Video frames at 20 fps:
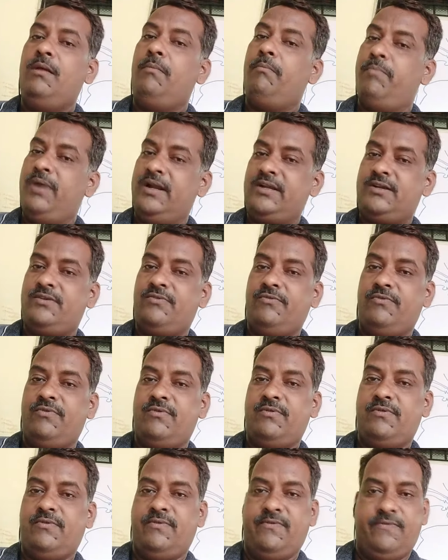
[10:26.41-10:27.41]
but
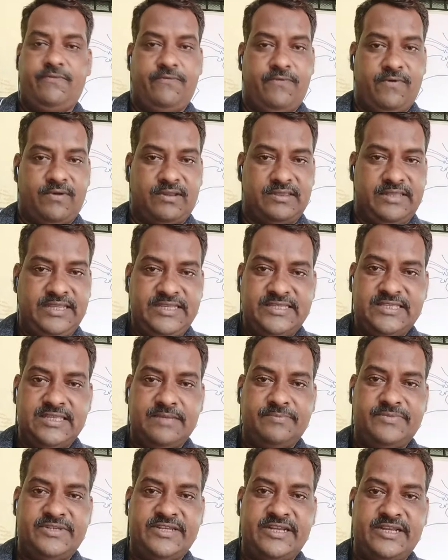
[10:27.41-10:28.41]
for this
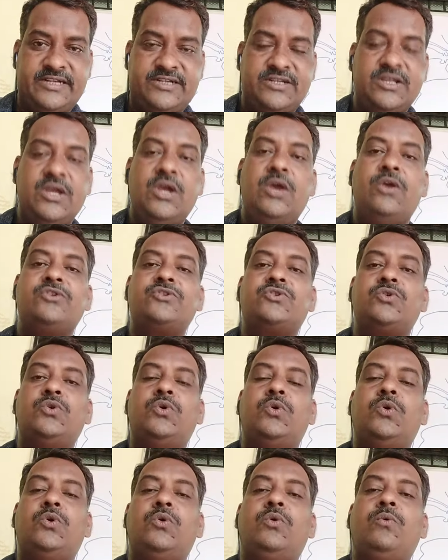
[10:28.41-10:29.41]
subject,
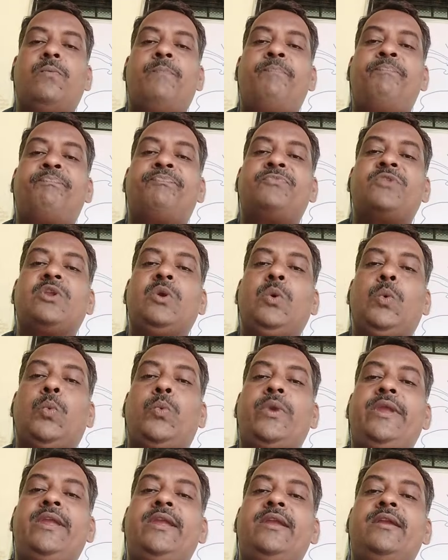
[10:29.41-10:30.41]
so
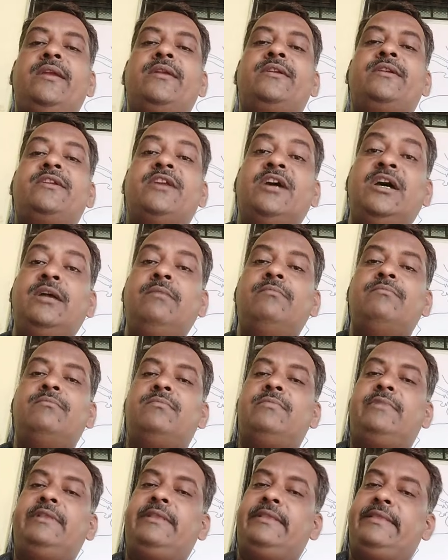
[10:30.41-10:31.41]
we term
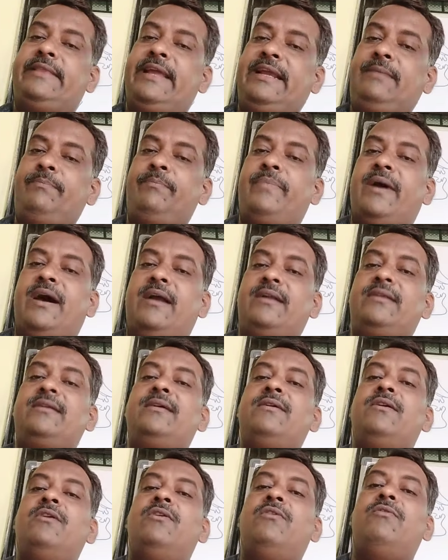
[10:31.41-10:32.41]
that part
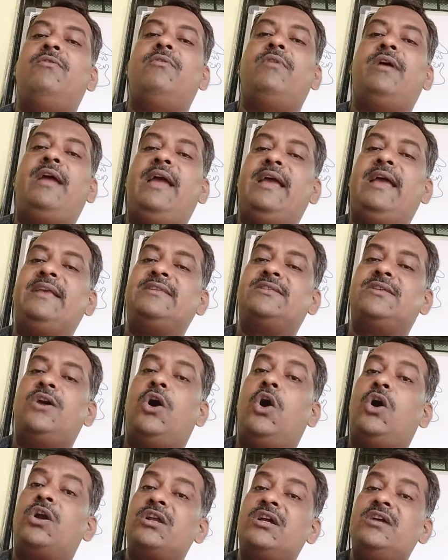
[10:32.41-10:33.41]
as
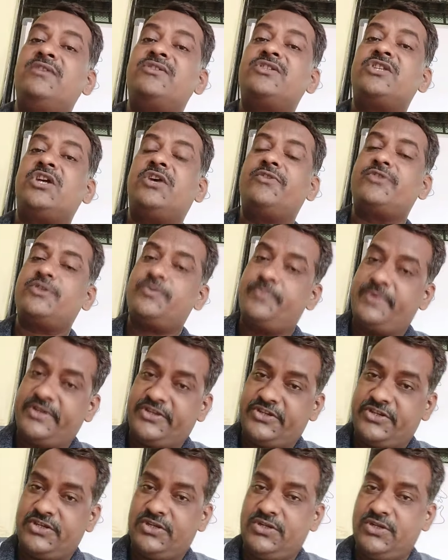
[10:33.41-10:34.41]
organs of
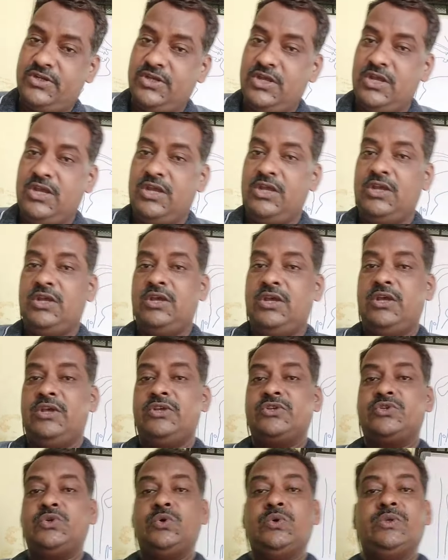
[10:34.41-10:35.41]
speech.
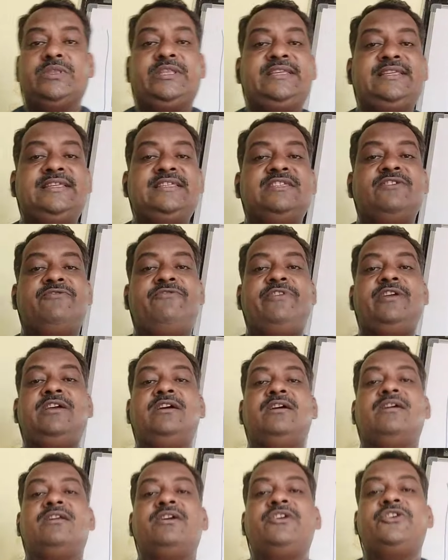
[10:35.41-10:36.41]
So this is the
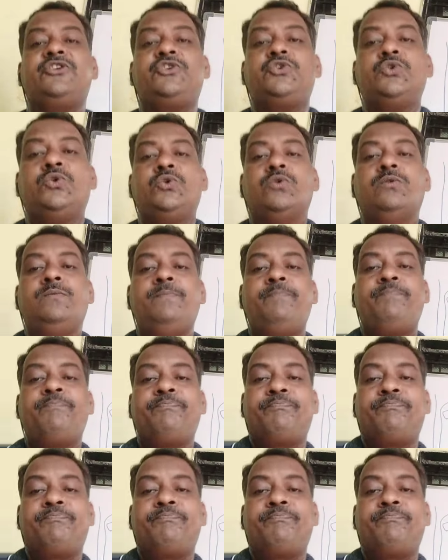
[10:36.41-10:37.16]
figure shown